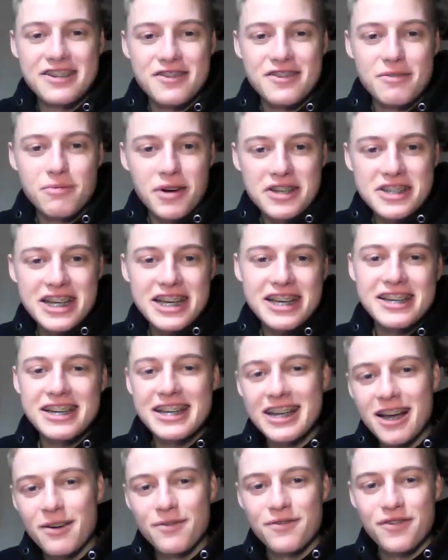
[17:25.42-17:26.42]
the interview. One day you
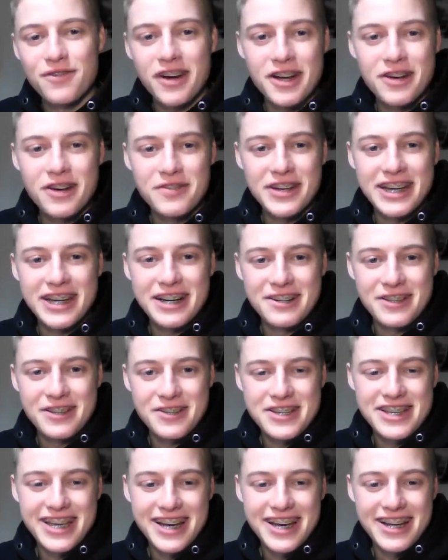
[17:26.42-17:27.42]
need to come fight over here in
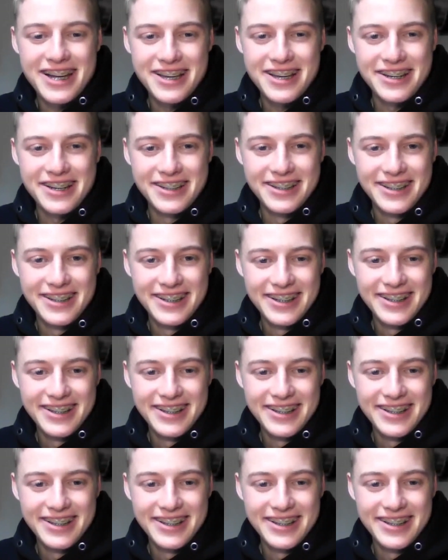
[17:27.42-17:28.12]
the UK then.